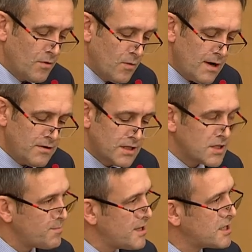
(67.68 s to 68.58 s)
But where is
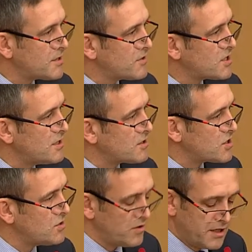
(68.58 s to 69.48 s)
the space for
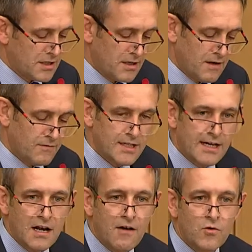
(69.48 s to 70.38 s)
such stories of
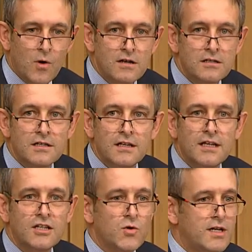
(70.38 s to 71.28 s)
dead loved ones
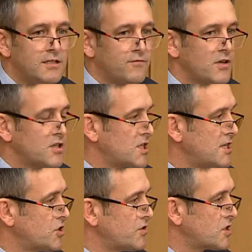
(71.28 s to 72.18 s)
in 21st
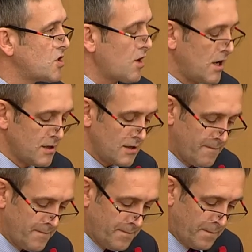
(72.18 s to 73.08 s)
century Scotland?
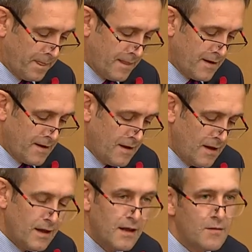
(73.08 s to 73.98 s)

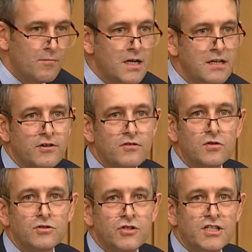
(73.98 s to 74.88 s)
Many of
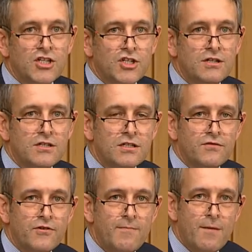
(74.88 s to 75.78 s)
our old traditions
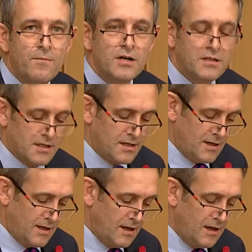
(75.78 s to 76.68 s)
of
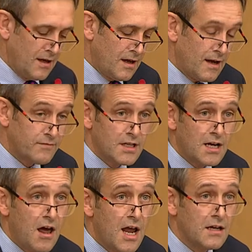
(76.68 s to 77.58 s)
remembrance have
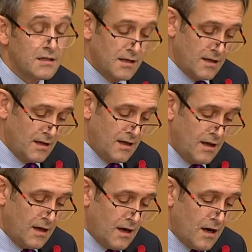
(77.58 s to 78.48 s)
declined,
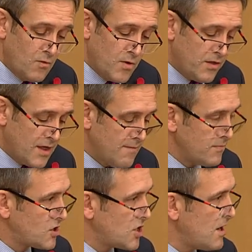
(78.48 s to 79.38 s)
and with
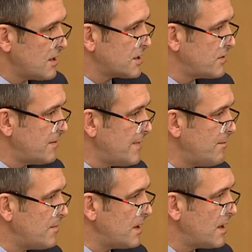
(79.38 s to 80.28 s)
them the chance to
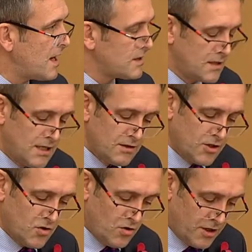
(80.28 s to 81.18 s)
remember and to tell
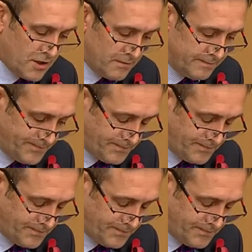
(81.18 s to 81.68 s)
stories.